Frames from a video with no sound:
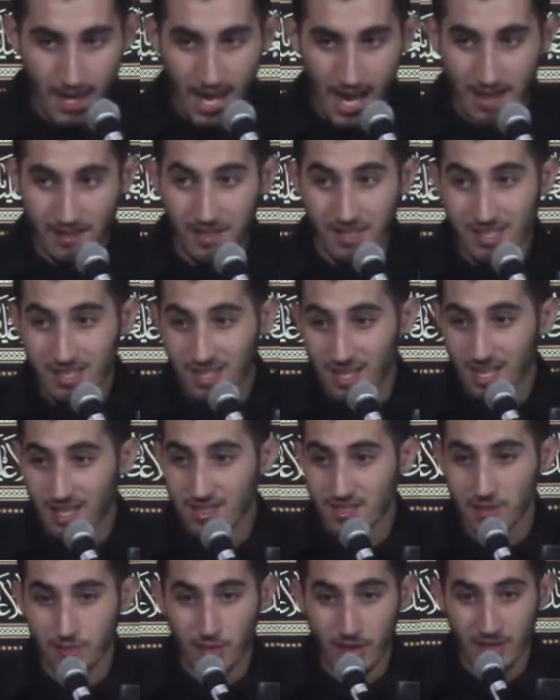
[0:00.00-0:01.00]
And this
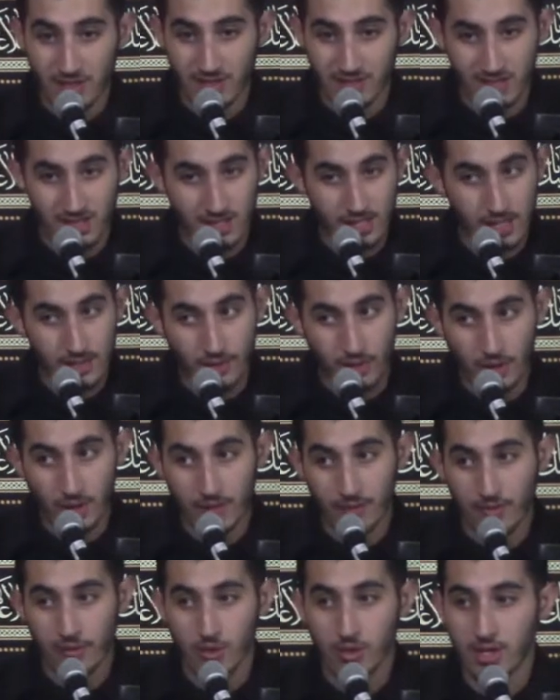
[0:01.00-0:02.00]
lasted, brothers and sisters, for
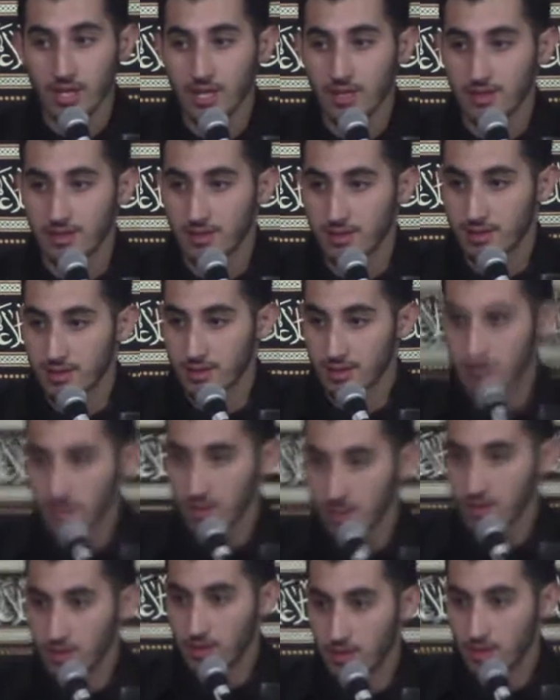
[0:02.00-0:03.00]
around four years.
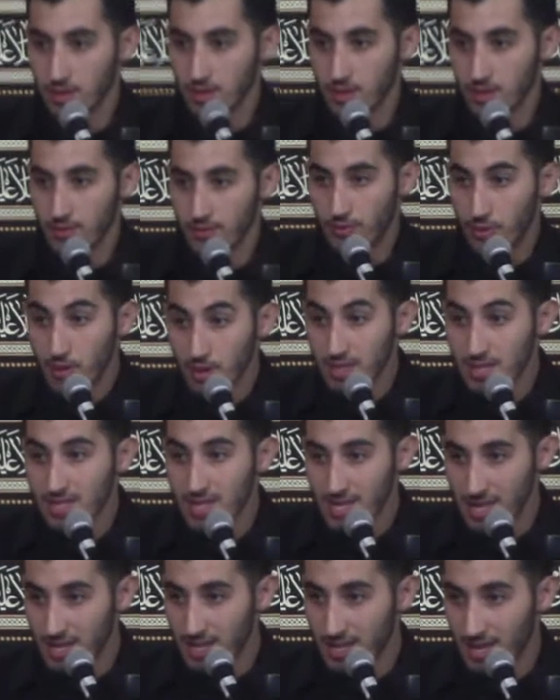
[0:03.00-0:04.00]
Four years
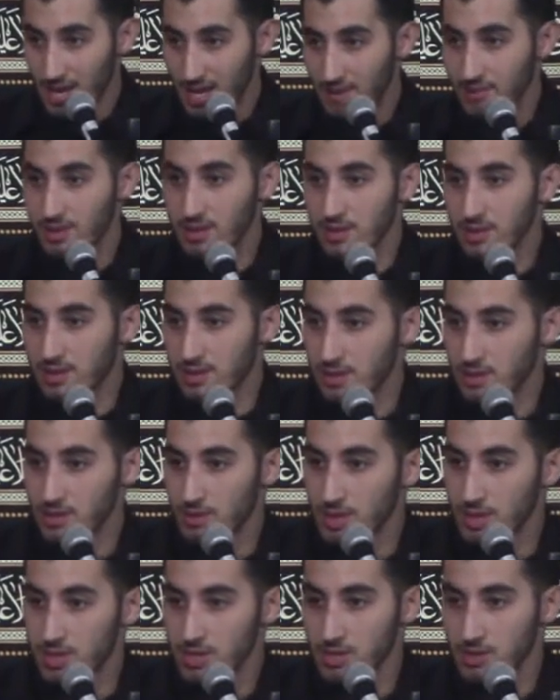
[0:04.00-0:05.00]
they, they lived in this
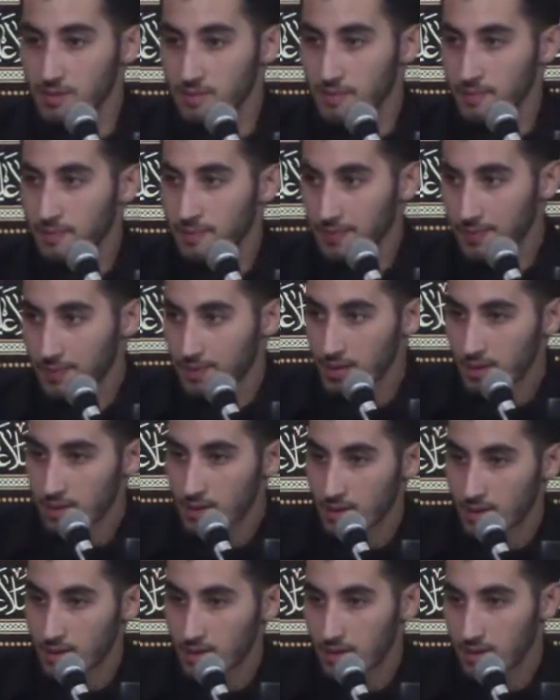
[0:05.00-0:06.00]
situation.
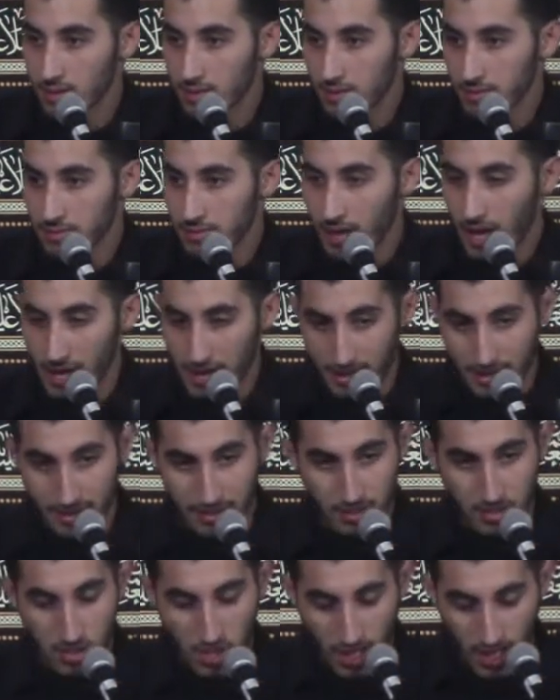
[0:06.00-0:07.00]
And
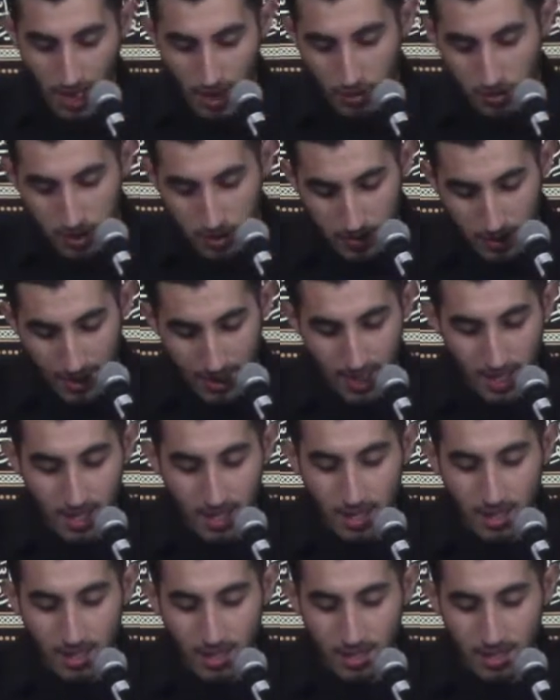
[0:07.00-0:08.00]
inshallah, I'll explain,
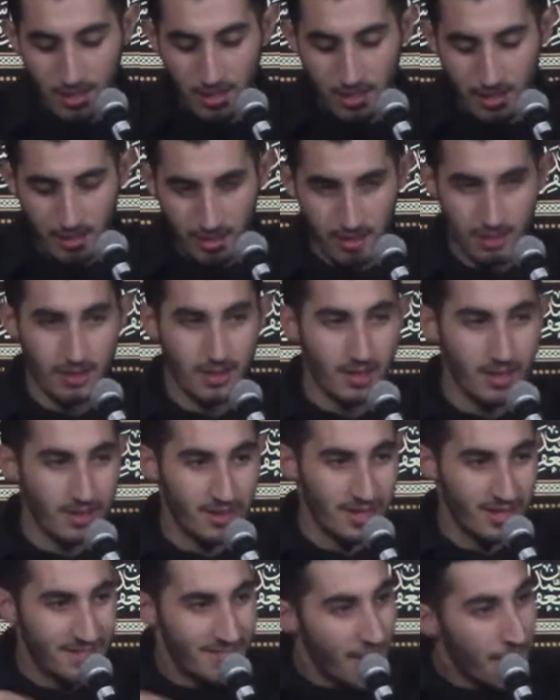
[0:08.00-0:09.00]
Allah,
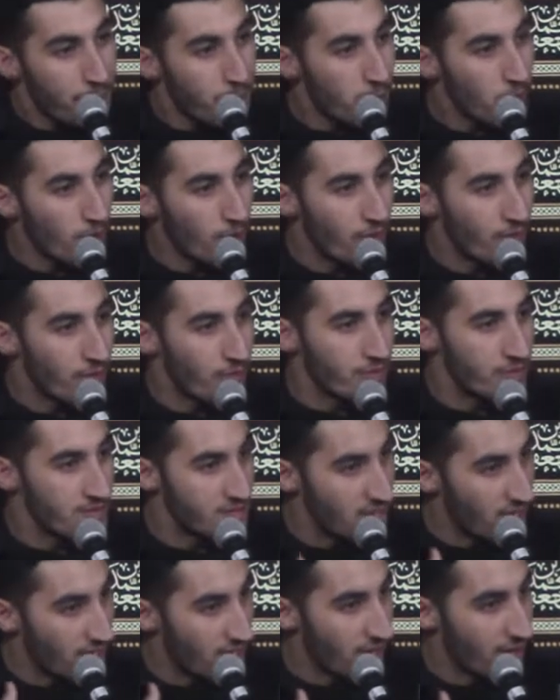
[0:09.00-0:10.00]
the depth of
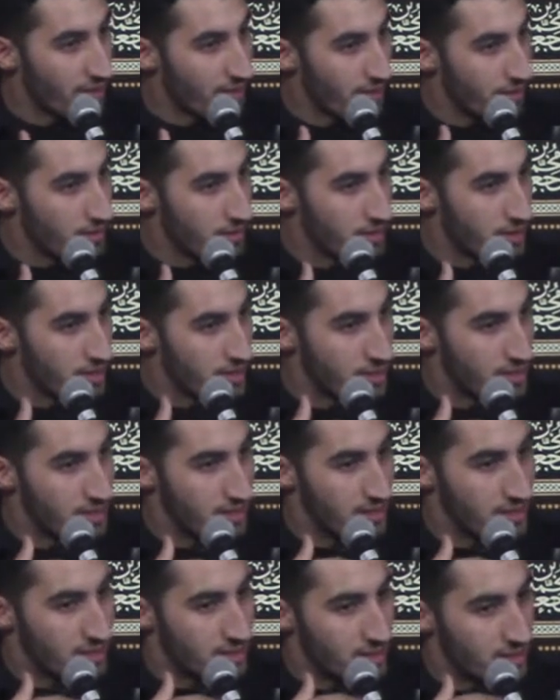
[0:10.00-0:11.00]
this, this
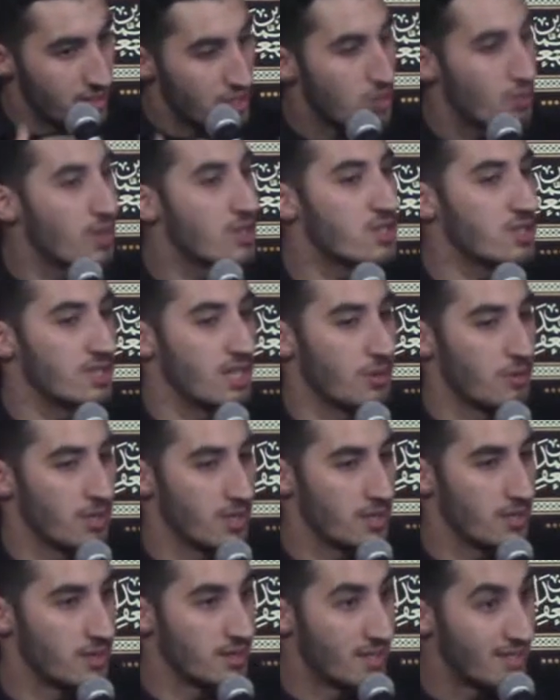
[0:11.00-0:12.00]
situation they were
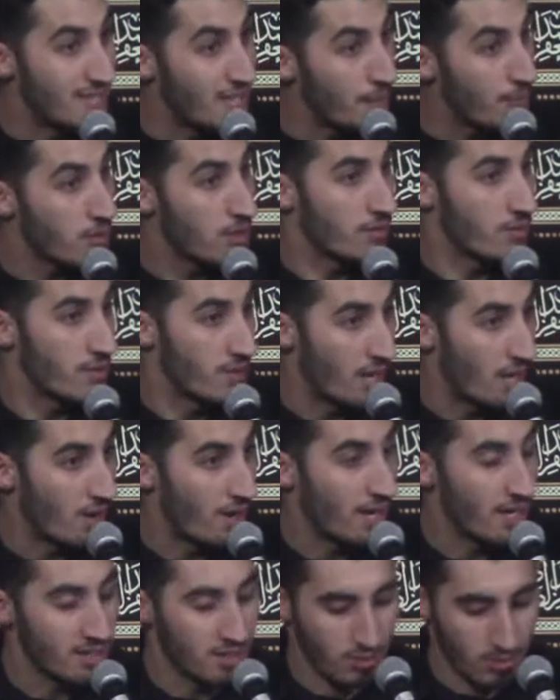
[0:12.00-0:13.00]
in, the depth of and how
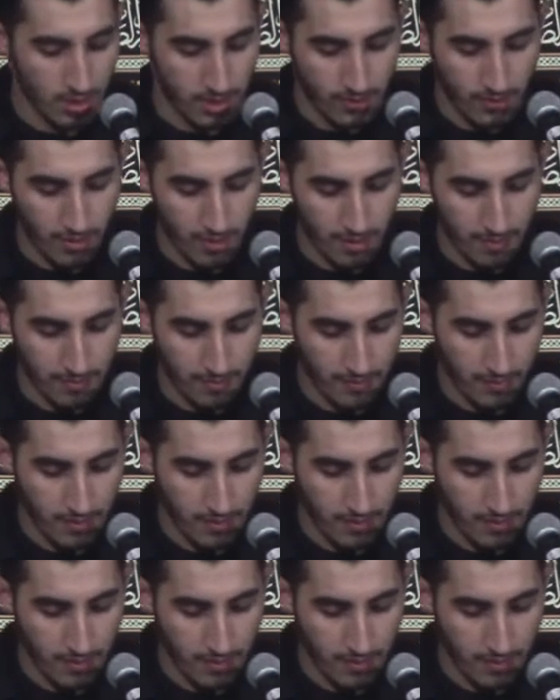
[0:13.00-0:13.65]
hard it was for them.